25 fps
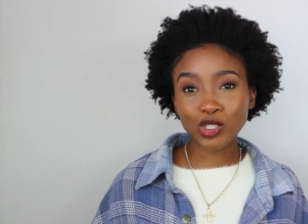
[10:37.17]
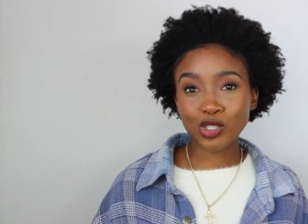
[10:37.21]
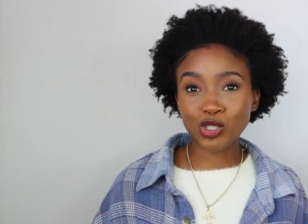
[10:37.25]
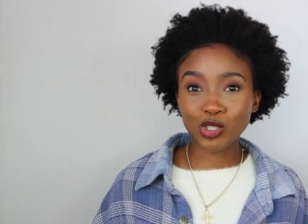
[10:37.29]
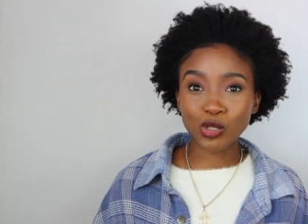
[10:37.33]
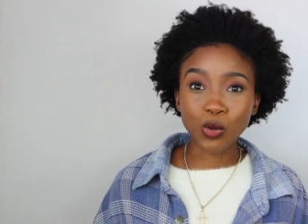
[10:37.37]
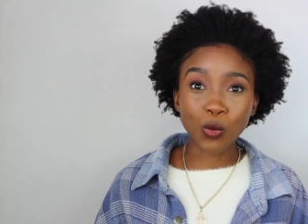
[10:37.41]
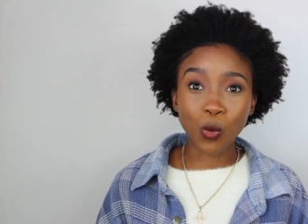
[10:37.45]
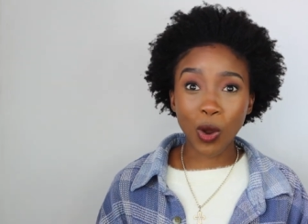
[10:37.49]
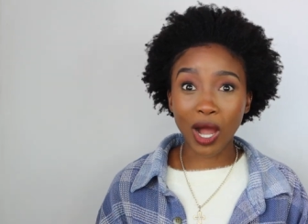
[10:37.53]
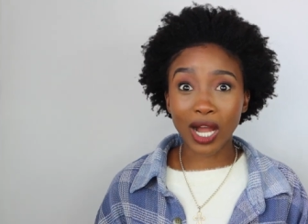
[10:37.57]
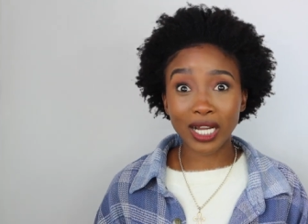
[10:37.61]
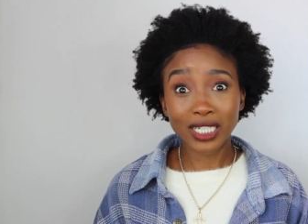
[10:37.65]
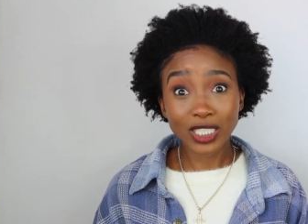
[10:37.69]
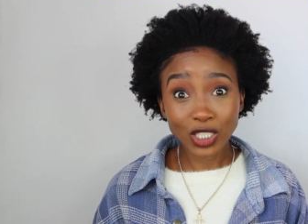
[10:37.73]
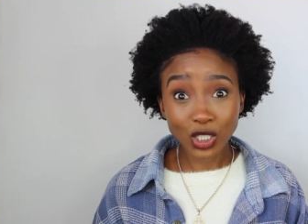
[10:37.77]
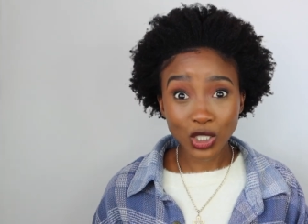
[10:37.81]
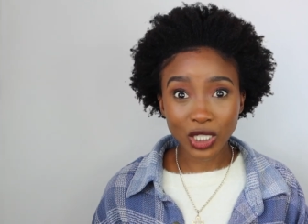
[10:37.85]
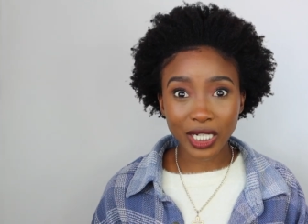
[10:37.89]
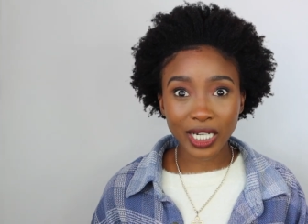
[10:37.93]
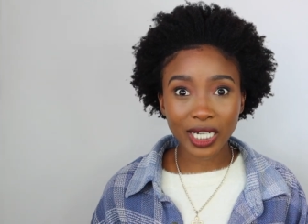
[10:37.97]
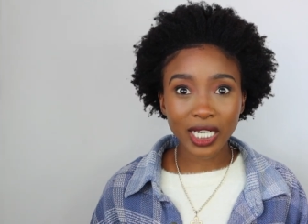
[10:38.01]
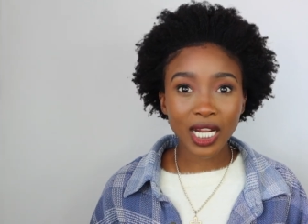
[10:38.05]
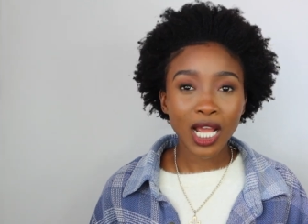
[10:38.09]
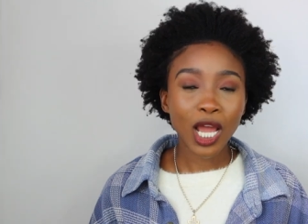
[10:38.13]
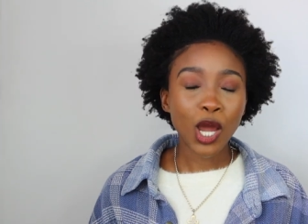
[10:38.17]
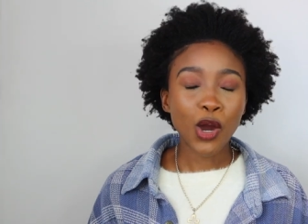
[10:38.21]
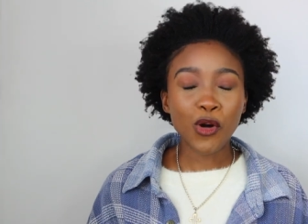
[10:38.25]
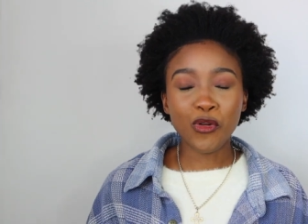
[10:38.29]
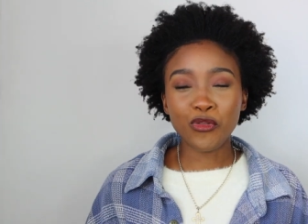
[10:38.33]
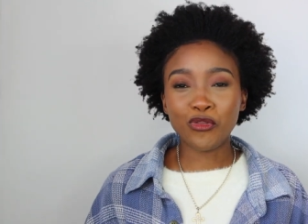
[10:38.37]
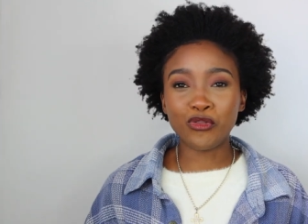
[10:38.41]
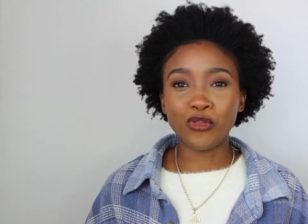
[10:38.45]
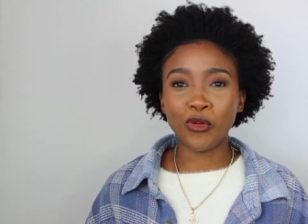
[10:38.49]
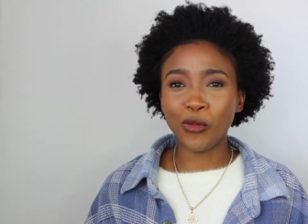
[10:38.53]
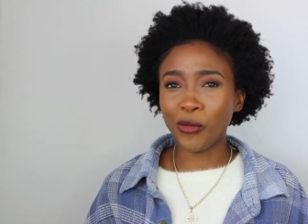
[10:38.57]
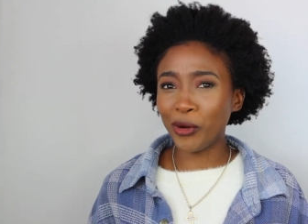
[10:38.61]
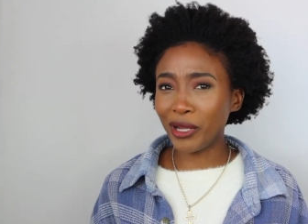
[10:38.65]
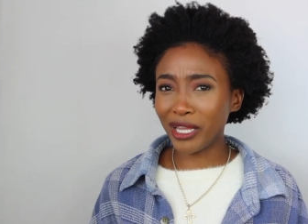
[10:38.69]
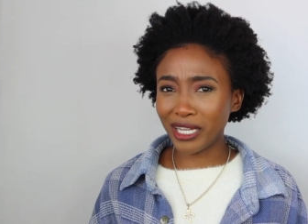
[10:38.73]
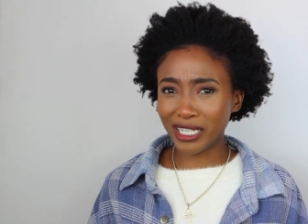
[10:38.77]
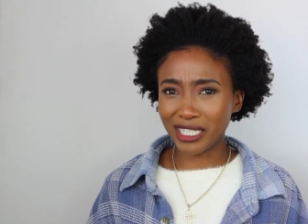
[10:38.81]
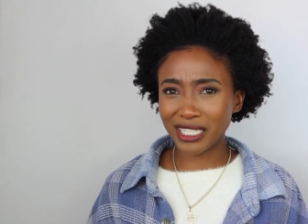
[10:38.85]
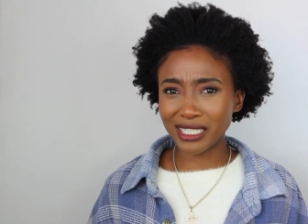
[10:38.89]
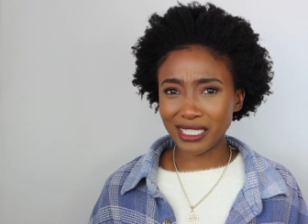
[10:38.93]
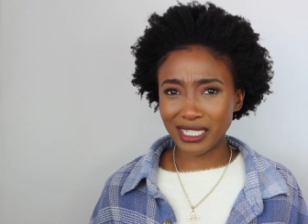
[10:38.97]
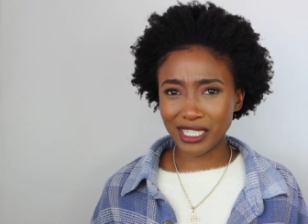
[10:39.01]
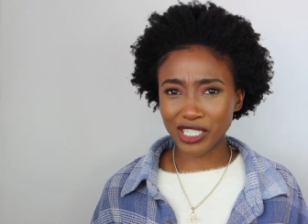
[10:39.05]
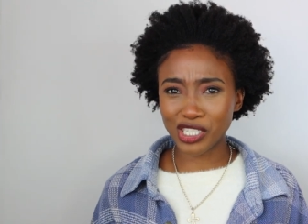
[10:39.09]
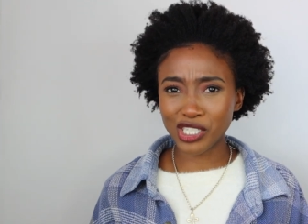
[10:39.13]
two hundred for a
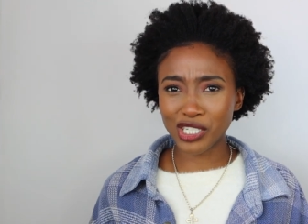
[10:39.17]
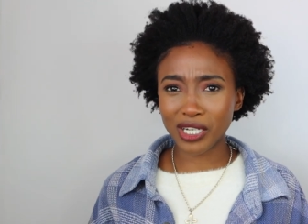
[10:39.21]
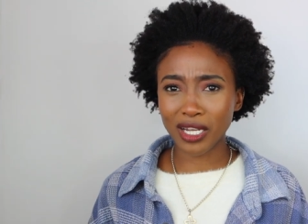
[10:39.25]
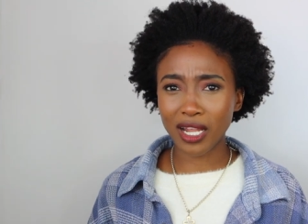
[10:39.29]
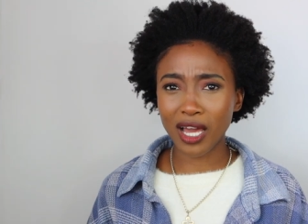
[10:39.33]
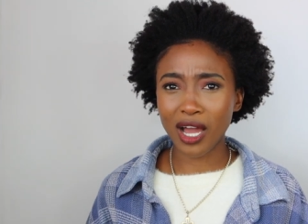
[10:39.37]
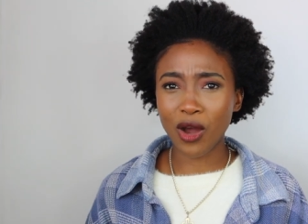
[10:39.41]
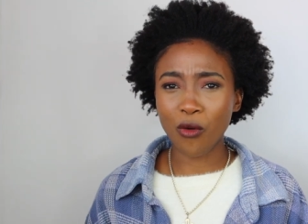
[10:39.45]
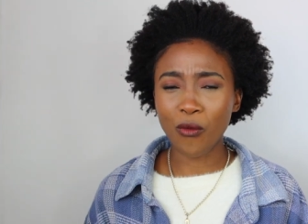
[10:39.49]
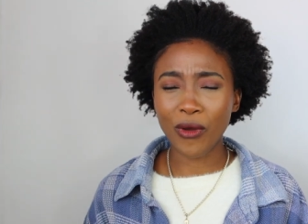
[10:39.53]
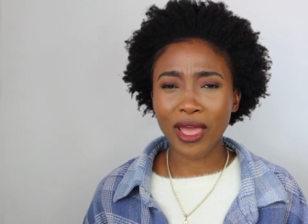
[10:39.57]
conditioner,